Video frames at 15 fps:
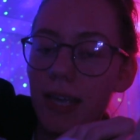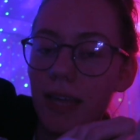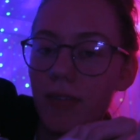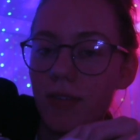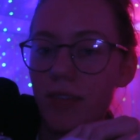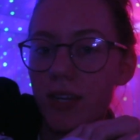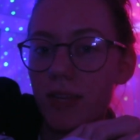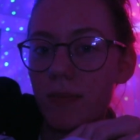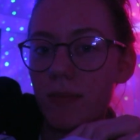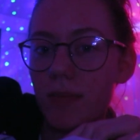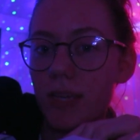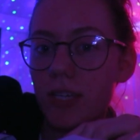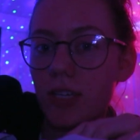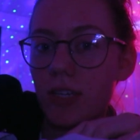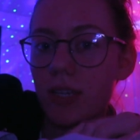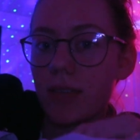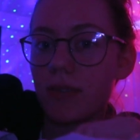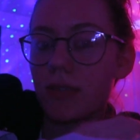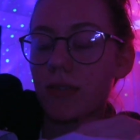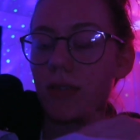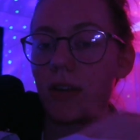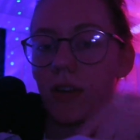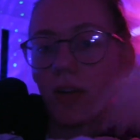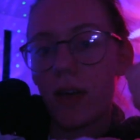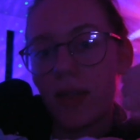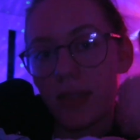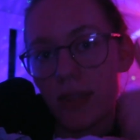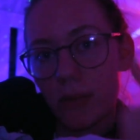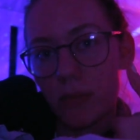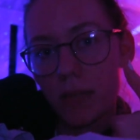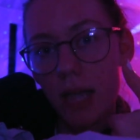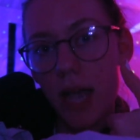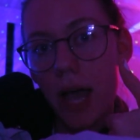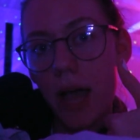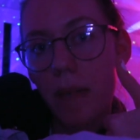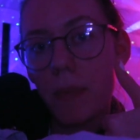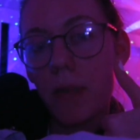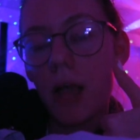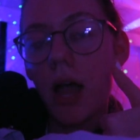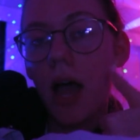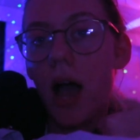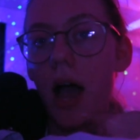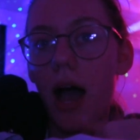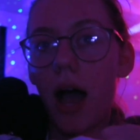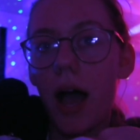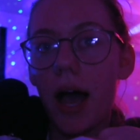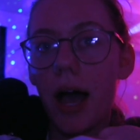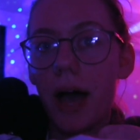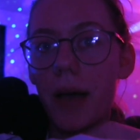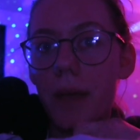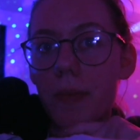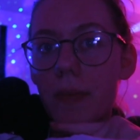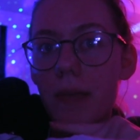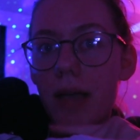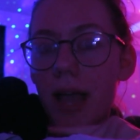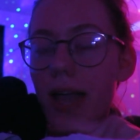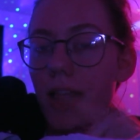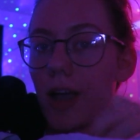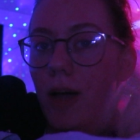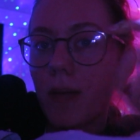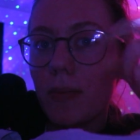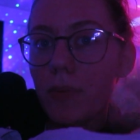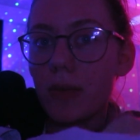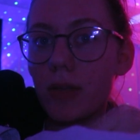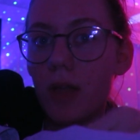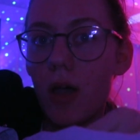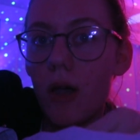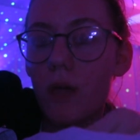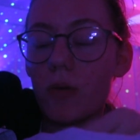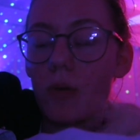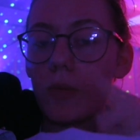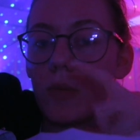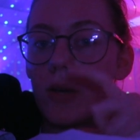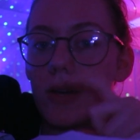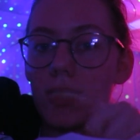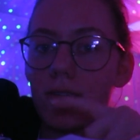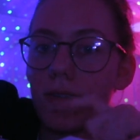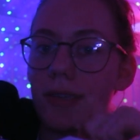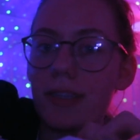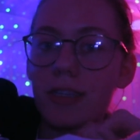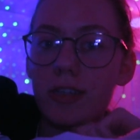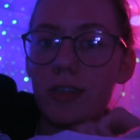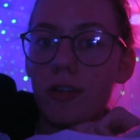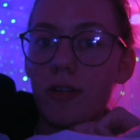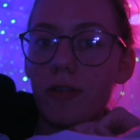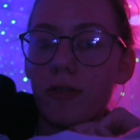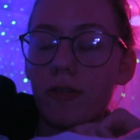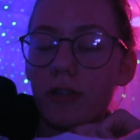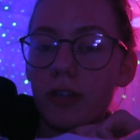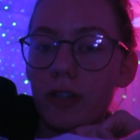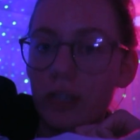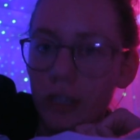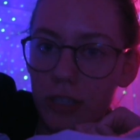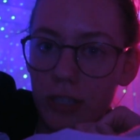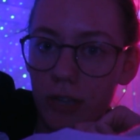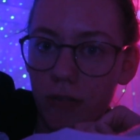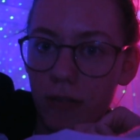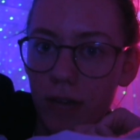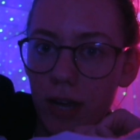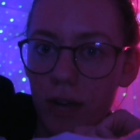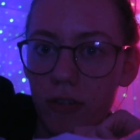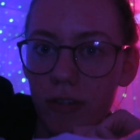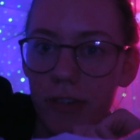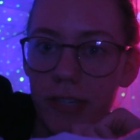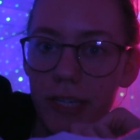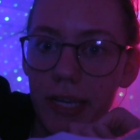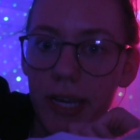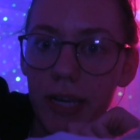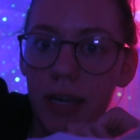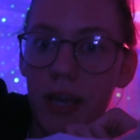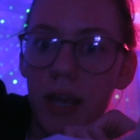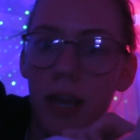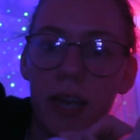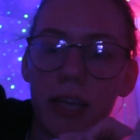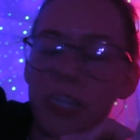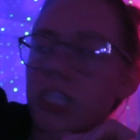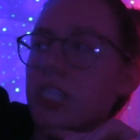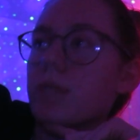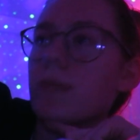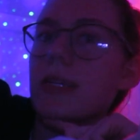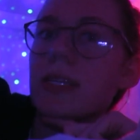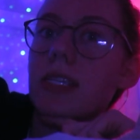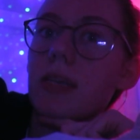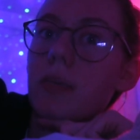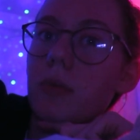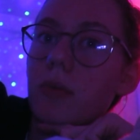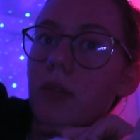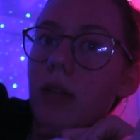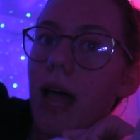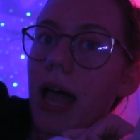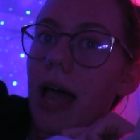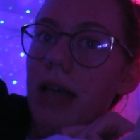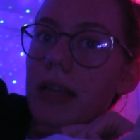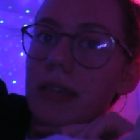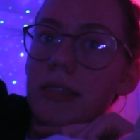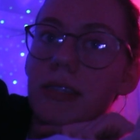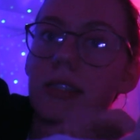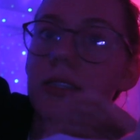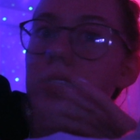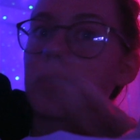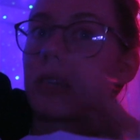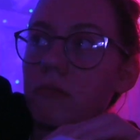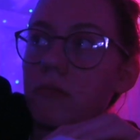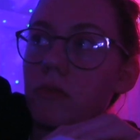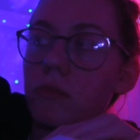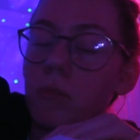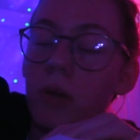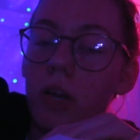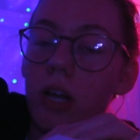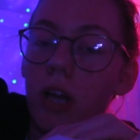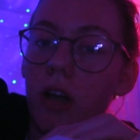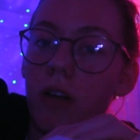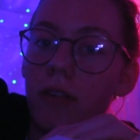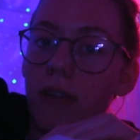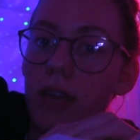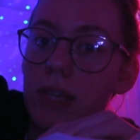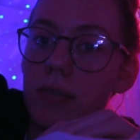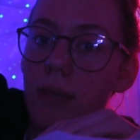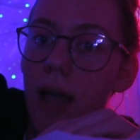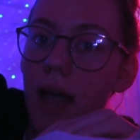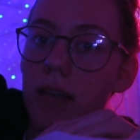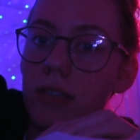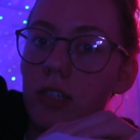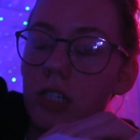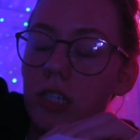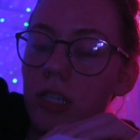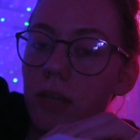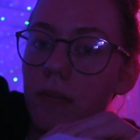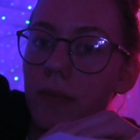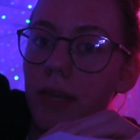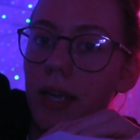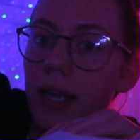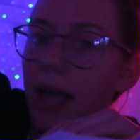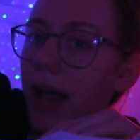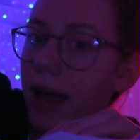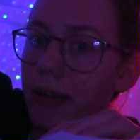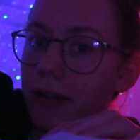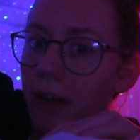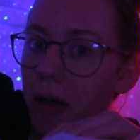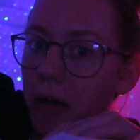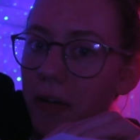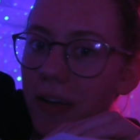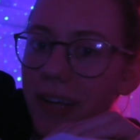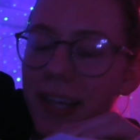If you did, make sure you give this video a thumbs up. Um, and comment below what you like to do for your self-care routine. It could just be simple as putting on a face mask or something. I don't know.